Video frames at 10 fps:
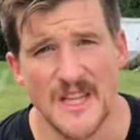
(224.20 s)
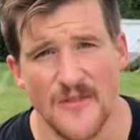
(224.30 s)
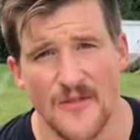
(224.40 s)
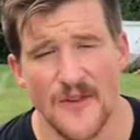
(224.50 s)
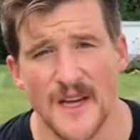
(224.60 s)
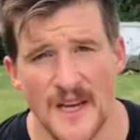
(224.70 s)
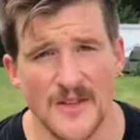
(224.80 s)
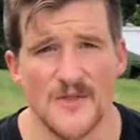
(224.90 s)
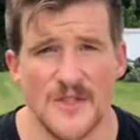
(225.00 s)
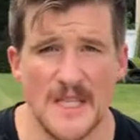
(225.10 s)
the fit
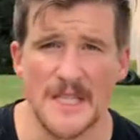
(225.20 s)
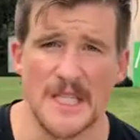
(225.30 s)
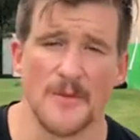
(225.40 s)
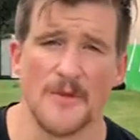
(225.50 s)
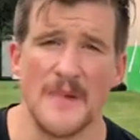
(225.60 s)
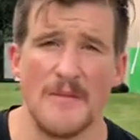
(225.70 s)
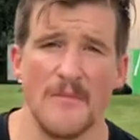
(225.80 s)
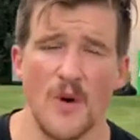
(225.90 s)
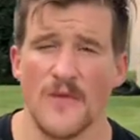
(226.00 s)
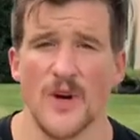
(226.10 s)
and you've seen some of me
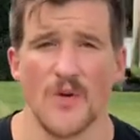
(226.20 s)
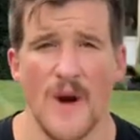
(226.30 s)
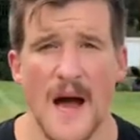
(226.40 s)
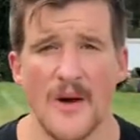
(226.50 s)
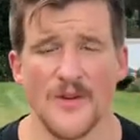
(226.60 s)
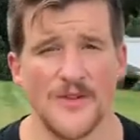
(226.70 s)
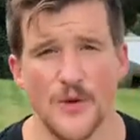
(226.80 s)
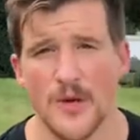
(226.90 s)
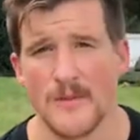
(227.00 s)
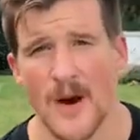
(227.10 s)
moving around,
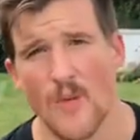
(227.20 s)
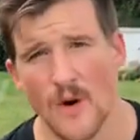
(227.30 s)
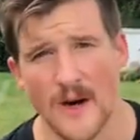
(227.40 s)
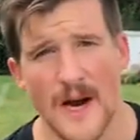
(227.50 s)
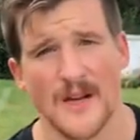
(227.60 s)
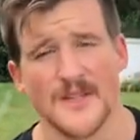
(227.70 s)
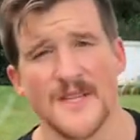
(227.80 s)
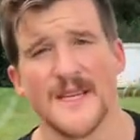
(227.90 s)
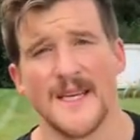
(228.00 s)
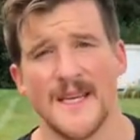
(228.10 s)
doing my workouts
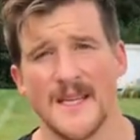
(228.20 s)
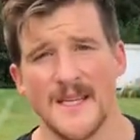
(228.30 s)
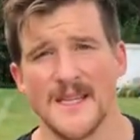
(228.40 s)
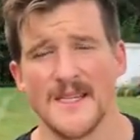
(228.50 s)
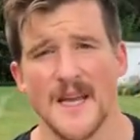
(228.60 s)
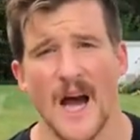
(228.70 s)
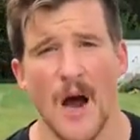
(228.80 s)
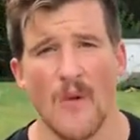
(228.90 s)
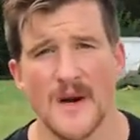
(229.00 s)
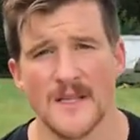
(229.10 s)
in these,
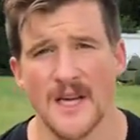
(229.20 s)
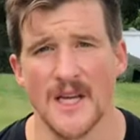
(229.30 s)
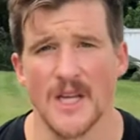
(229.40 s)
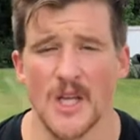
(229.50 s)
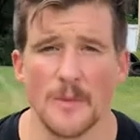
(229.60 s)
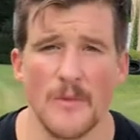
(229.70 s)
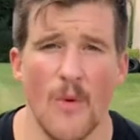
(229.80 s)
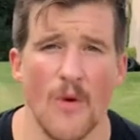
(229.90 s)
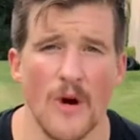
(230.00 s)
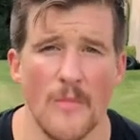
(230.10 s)
I wanna tell you a little bit
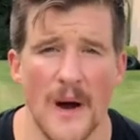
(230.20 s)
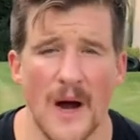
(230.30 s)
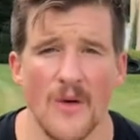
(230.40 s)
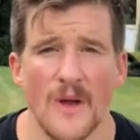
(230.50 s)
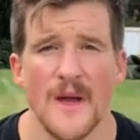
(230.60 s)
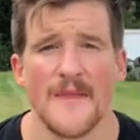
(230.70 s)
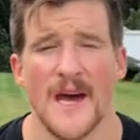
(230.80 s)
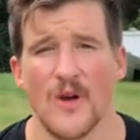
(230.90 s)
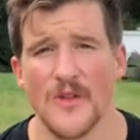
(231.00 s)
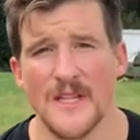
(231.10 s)
more about
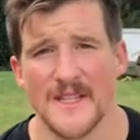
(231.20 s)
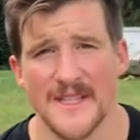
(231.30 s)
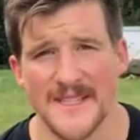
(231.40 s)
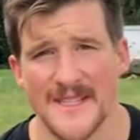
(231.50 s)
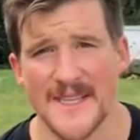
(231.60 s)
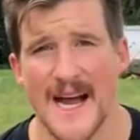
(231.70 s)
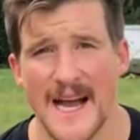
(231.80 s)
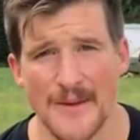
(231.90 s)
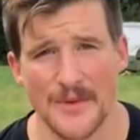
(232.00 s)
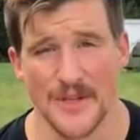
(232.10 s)
not only the
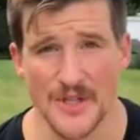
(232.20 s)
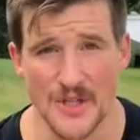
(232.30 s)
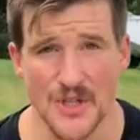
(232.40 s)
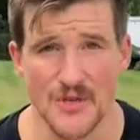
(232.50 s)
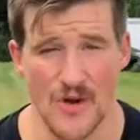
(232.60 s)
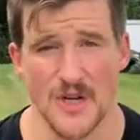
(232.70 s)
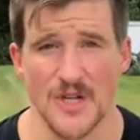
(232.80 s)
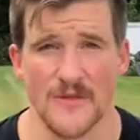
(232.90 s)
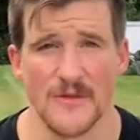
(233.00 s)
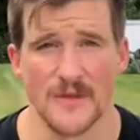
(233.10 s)
design, but the
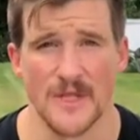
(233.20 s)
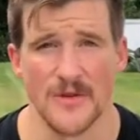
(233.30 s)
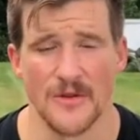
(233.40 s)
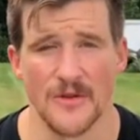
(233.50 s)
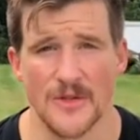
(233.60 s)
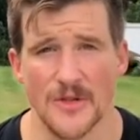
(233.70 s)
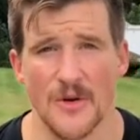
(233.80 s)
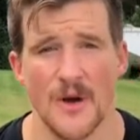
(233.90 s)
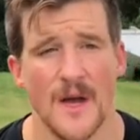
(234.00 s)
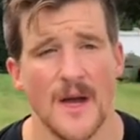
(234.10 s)
construction of the material.
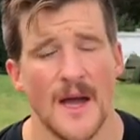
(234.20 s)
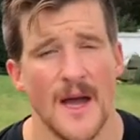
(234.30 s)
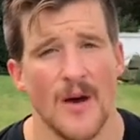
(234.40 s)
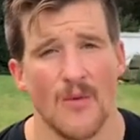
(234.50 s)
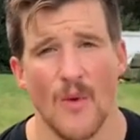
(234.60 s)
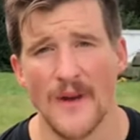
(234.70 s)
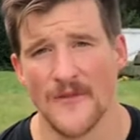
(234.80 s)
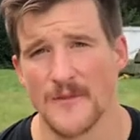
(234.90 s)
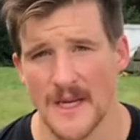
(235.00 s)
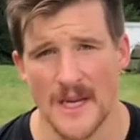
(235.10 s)
So right
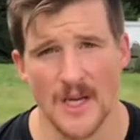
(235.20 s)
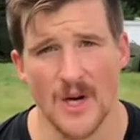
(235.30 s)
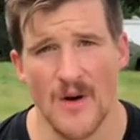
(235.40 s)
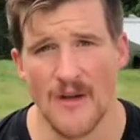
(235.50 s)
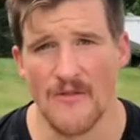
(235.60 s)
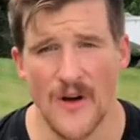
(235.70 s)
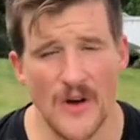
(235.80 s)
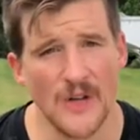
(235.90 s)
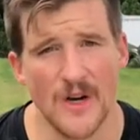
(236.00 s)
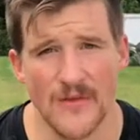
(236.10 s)
from the get-go, I
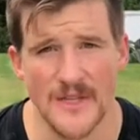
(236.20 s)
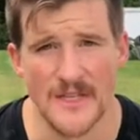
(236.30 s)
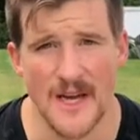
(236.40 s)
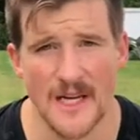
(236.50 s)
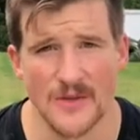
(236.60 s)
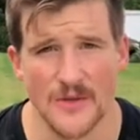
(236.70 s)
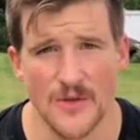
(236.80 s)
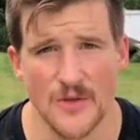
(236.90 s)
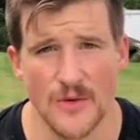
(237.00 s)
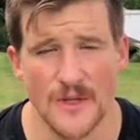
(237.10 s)
fell in love with these tactical
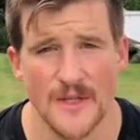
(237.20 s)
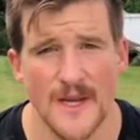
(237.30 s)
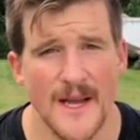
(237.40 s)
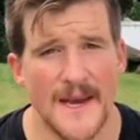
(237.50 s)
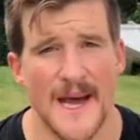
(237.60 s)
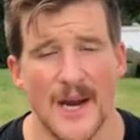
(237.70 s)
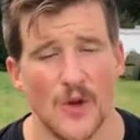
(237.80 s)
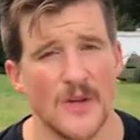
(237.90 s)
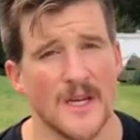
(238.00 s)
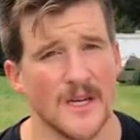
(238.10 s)
shorts. Not
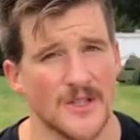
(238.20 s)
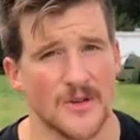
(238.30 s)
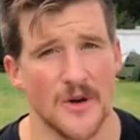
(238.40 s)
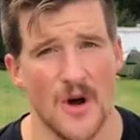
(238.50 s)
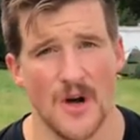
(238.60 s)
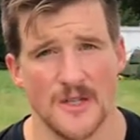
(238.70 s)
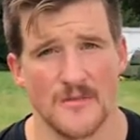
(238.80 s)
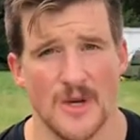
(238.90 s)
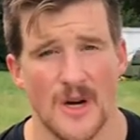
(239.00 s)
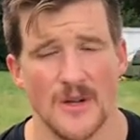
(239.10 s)
only because they're in
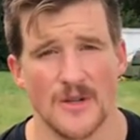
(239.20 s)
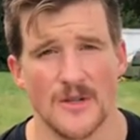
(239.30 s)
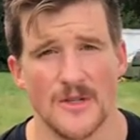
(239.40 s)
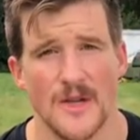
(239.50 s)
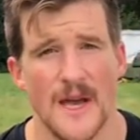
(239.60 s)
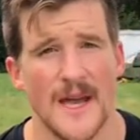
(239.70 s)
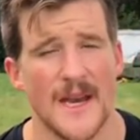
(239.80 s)
awesome colors, and